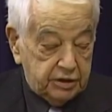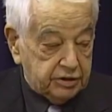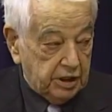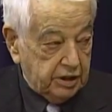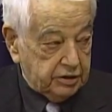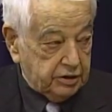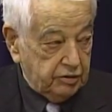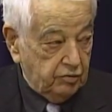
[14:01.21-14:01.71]
is
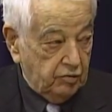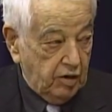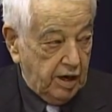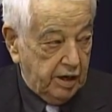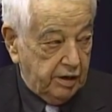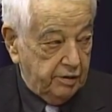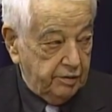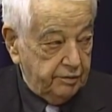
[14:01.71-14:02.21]
acid
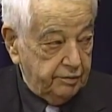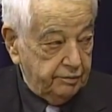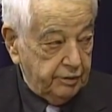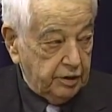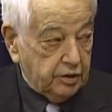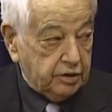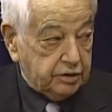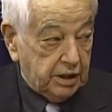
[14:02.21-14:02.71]
rain
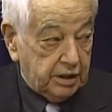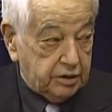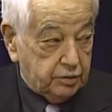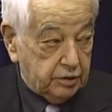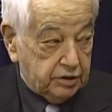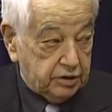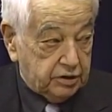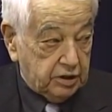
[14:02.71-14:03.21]
because that's
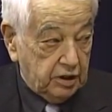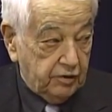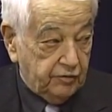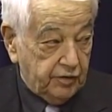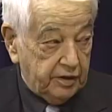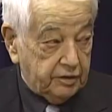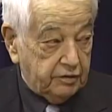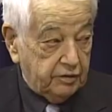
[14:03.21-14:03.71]
what the
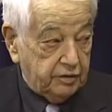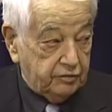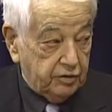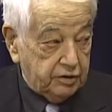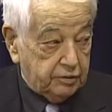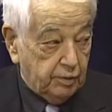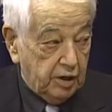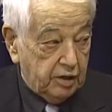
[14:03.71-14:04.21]
sulfate
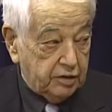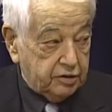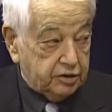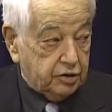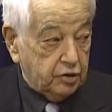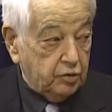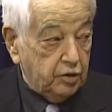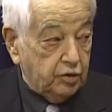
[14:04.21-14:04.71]
responds
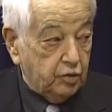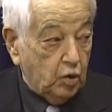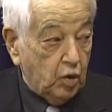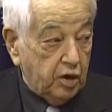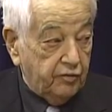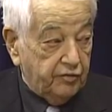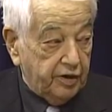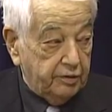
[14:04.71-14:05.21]
to with
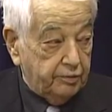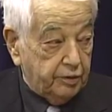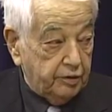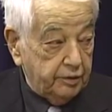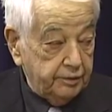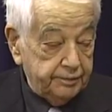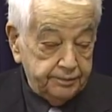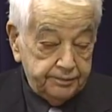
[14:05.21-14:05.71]
water
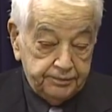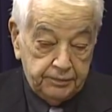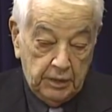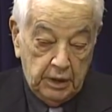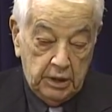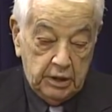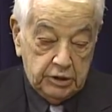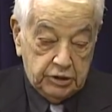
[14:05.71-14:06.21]
vapor.
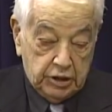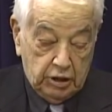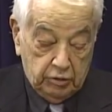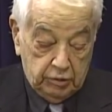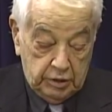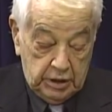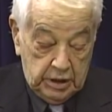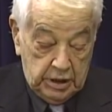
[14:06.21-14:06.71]

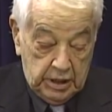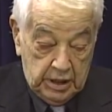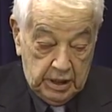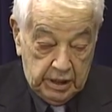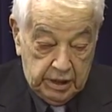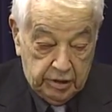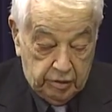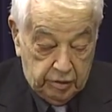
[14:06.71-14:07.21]
So,
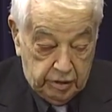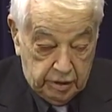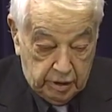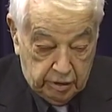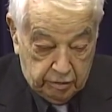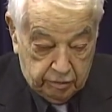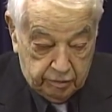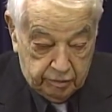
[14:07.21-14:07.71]
you, you
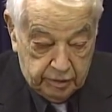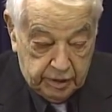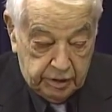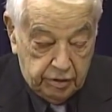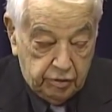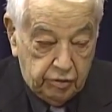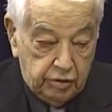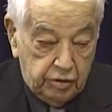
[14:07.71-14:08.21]
know,
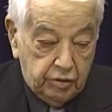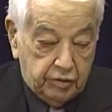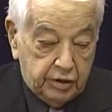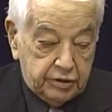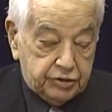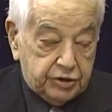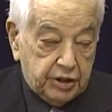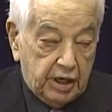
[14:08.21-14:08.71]
you, you
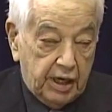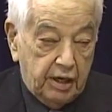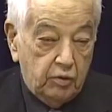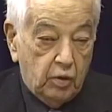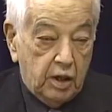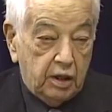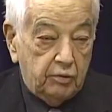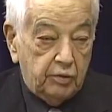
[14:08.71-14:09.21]
can say,
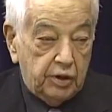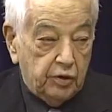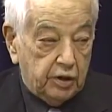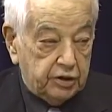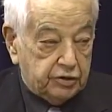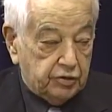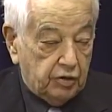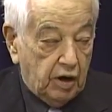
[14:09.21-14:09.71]
well, we
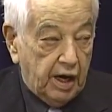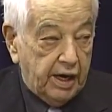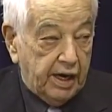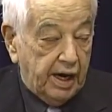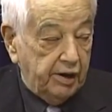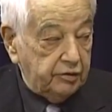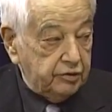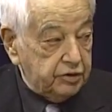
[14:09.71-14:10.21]
ought to try it
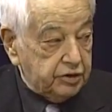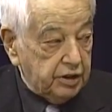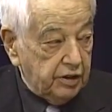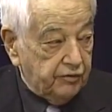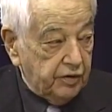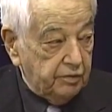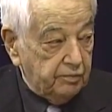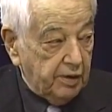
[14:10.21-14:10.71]
out and see
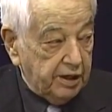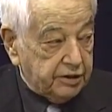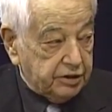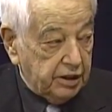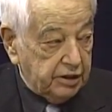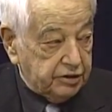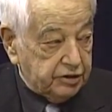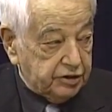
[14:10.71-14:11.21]
if it makes
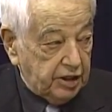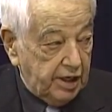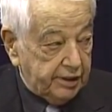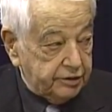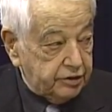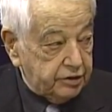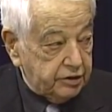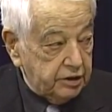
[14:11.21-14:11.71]
any
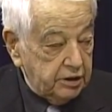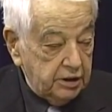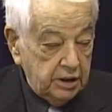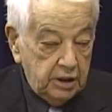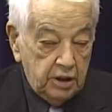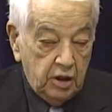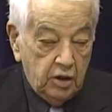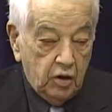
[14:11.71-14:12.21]
sense.
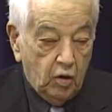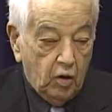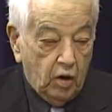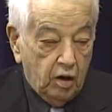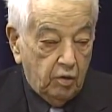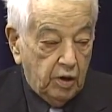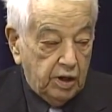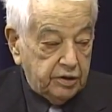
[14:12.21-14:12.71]

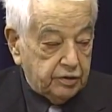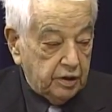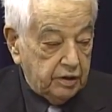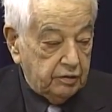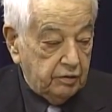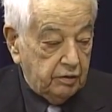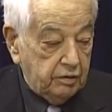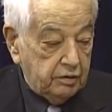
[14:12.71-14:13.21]
Or we
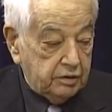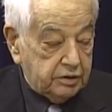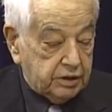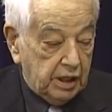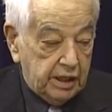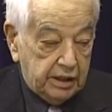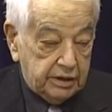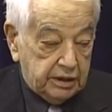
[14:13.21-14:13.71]
can
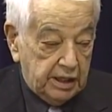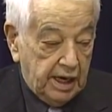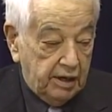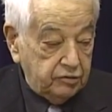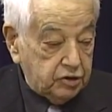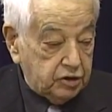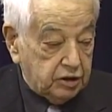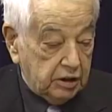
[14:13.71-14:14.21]
say at the
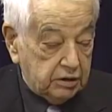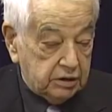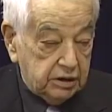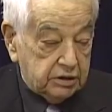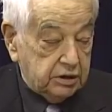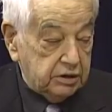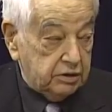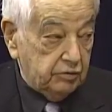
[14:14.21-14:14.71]
outset,
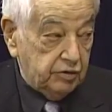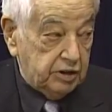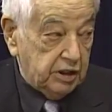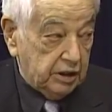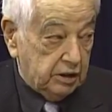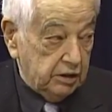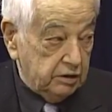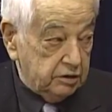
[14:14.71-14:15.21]
this is
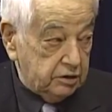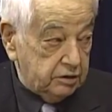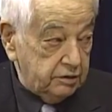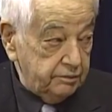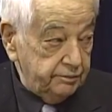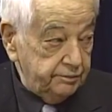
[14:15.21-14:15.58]
ridiculous.